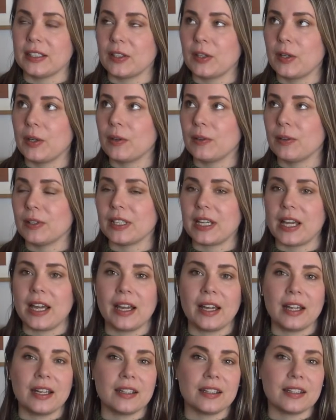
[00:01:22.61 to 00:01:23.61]
cold
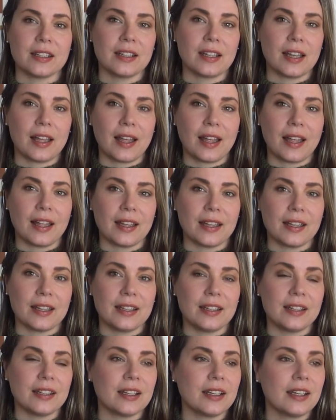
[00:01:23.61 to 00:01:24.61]

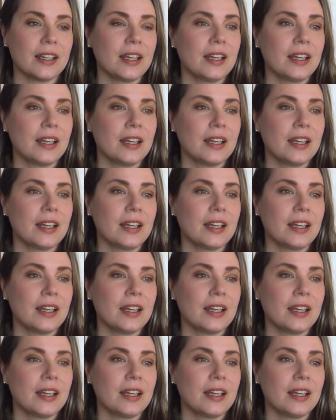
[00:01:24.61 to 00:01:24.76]
and